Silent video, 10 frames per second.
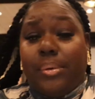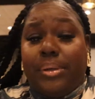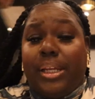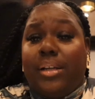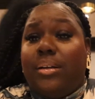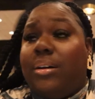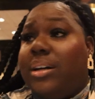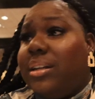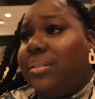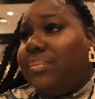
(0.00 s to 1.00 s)
name?
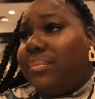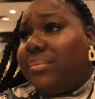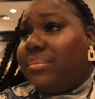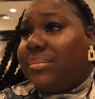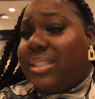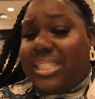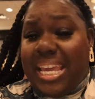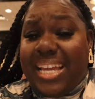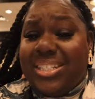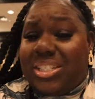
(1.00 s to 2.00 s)
want, you want to go.
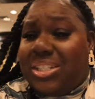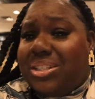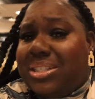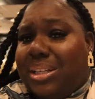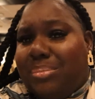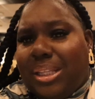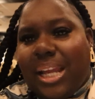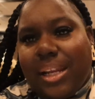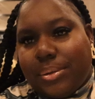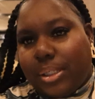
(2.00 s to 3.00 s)
Tangent or something. I
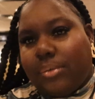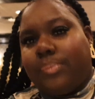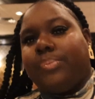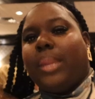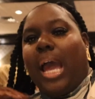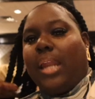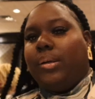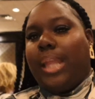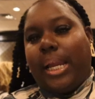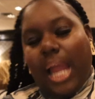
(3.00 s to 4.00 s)
don't. know. I
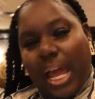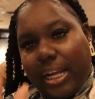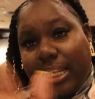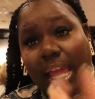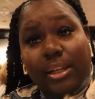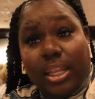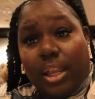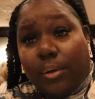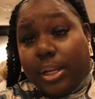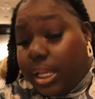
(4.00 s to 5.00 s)
don't like. I ain't like the
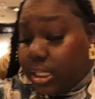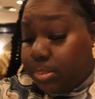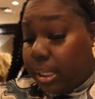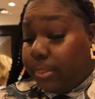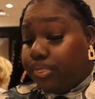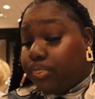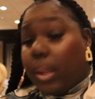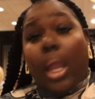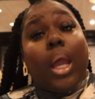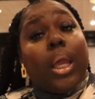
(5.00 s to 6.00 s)
ingredients, but I
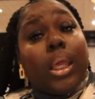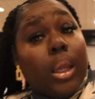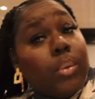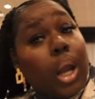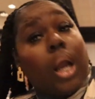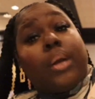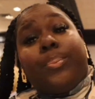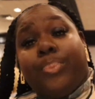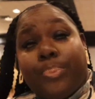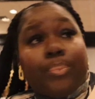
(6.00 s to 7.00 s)
don't know. He don't here we are.
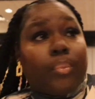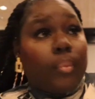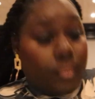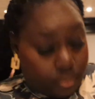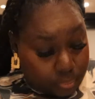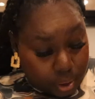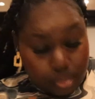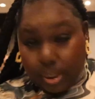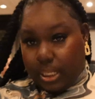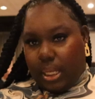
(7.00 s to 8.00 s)

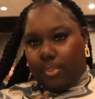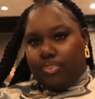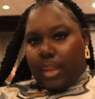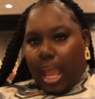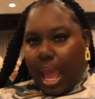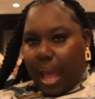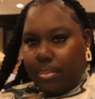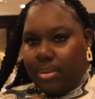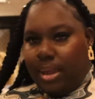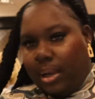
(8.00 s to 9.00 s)
But yeah,
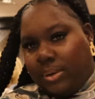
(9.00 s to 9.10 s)
I'll be back